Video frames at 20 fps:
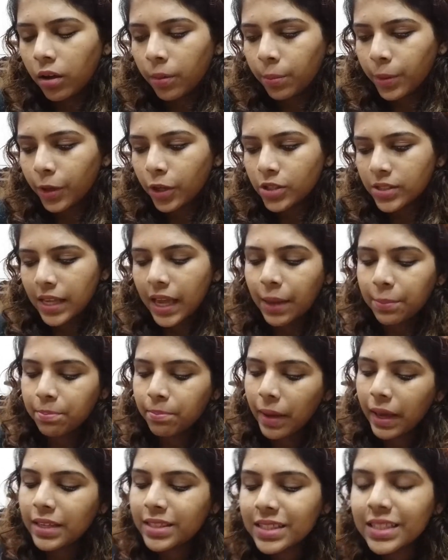because
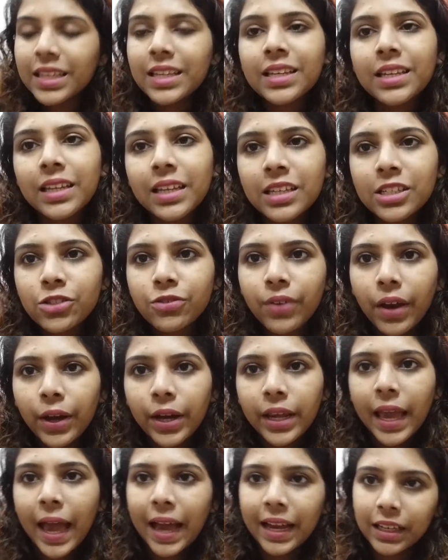my skin is
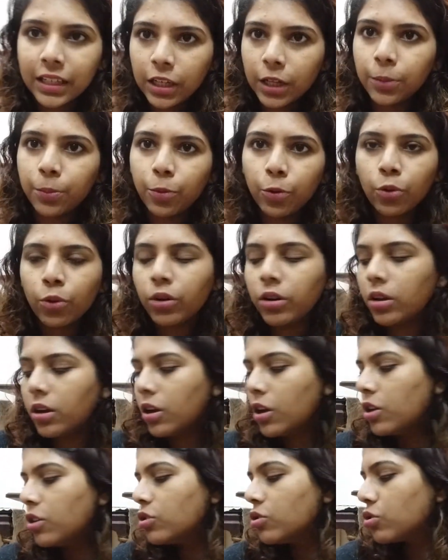very acne prone,
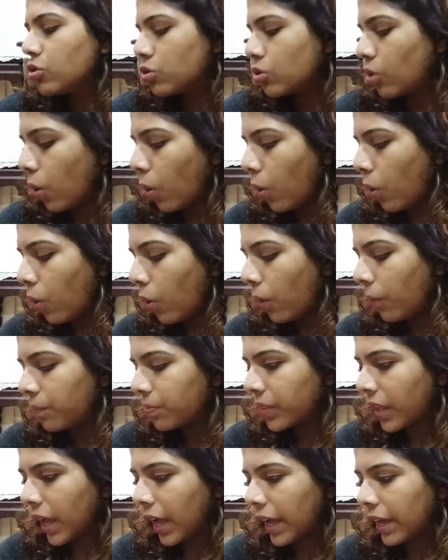so
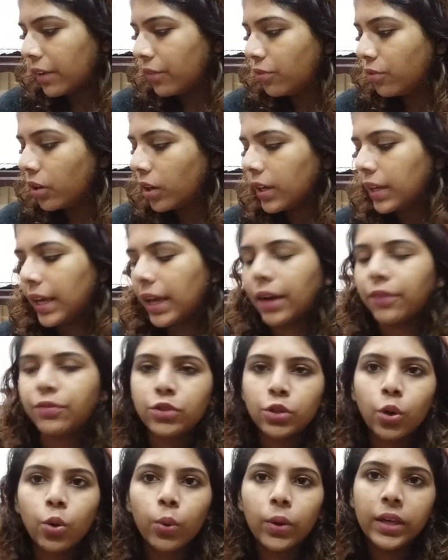I really have
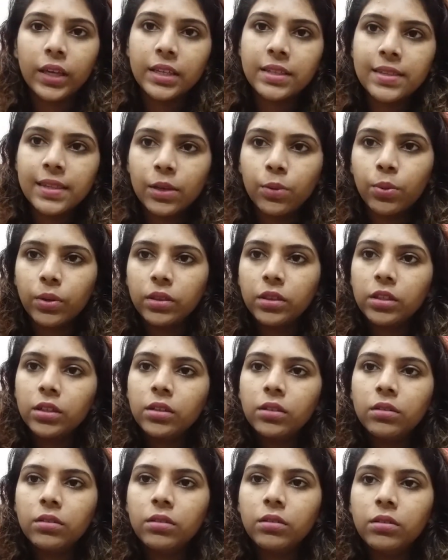to go easy with
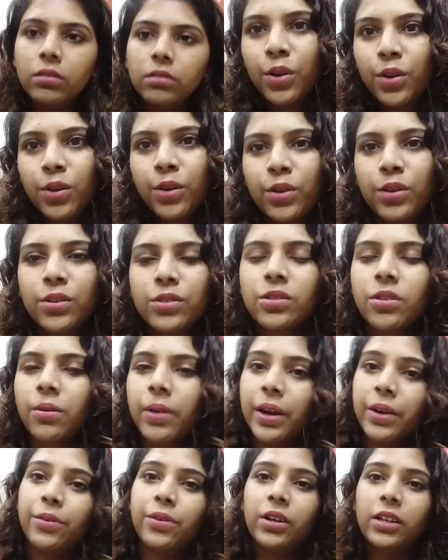it. So
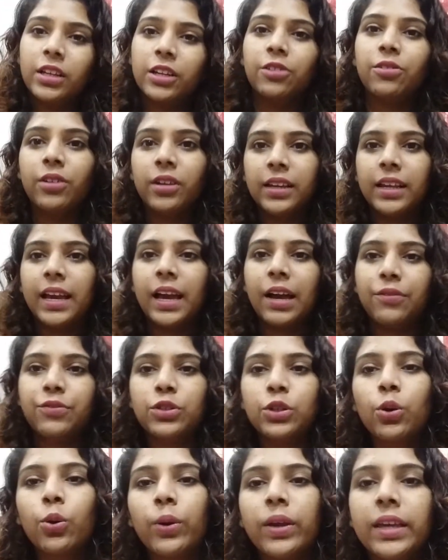I really have
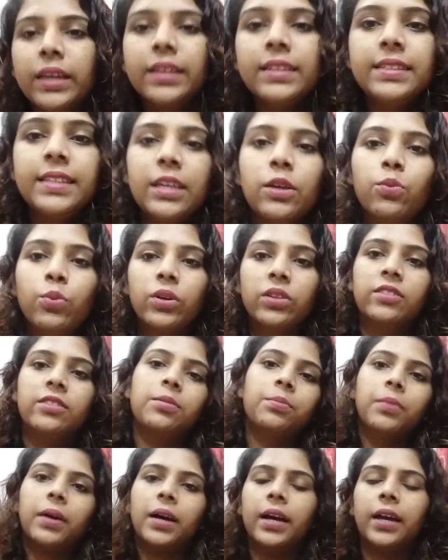to go easy
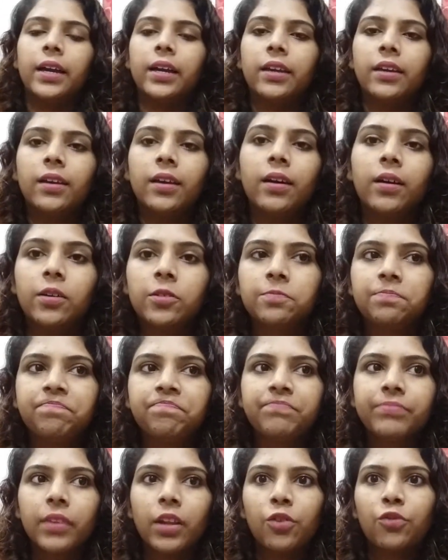with my
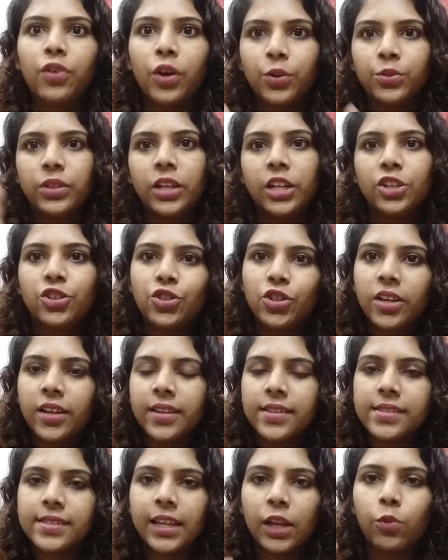
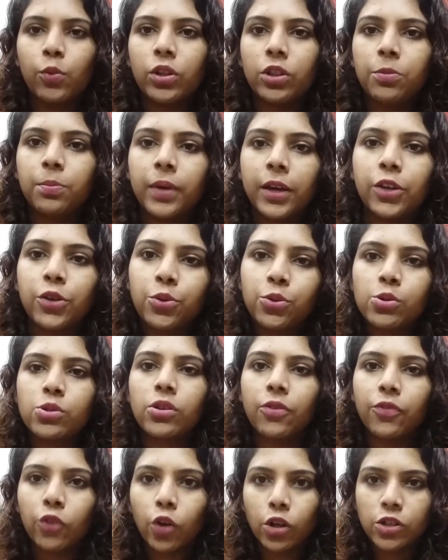foundations and with my use
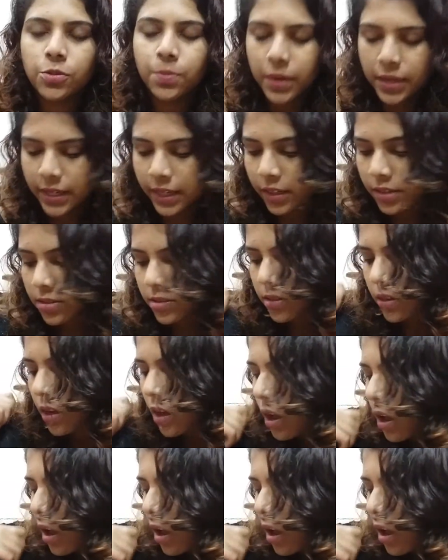of cosmetics.